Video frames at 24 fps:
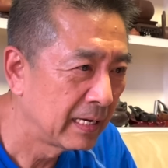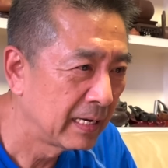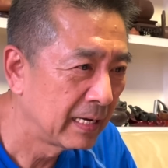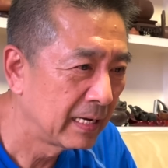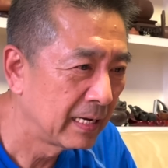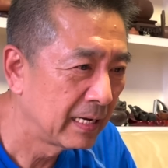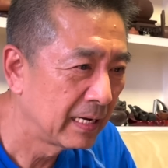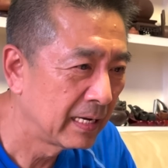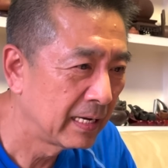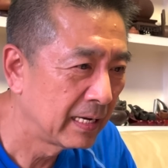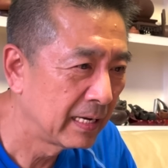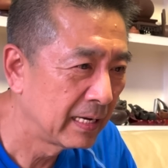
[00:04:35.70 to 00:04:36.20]

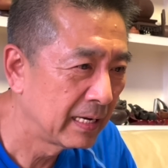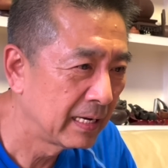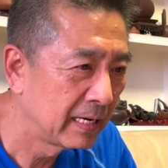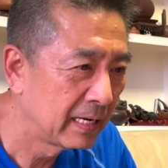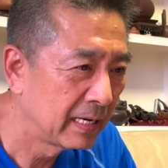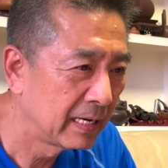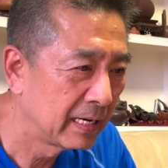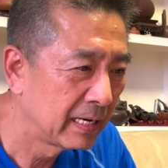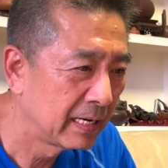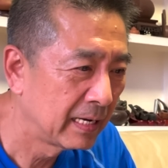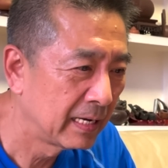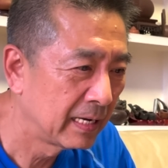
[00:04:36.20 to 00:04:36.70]

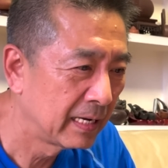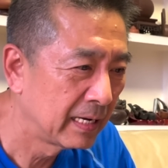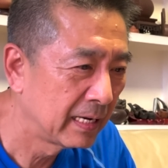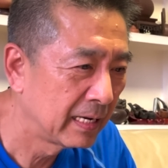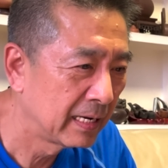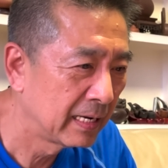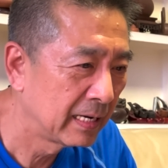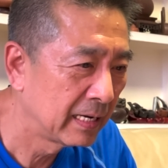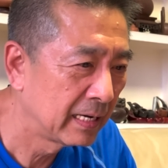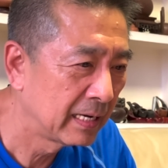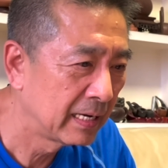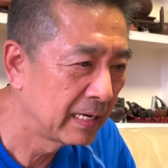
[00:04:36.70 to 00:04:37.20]

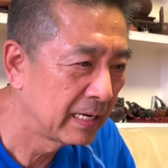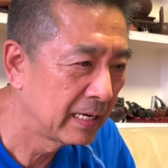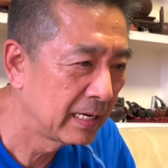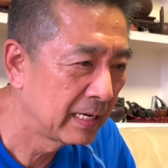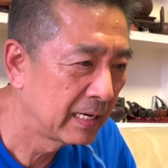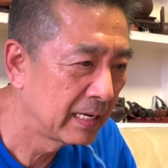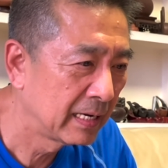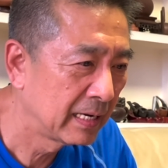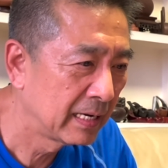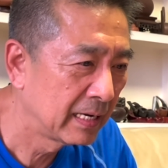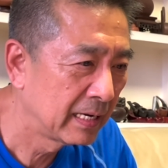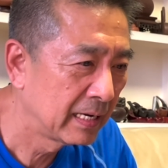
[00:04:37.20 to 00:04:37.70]

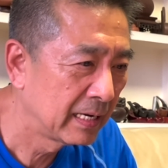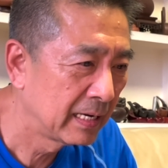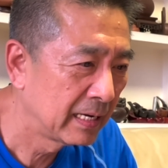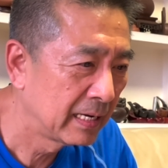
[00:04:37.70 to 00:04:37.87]
(no one is talking)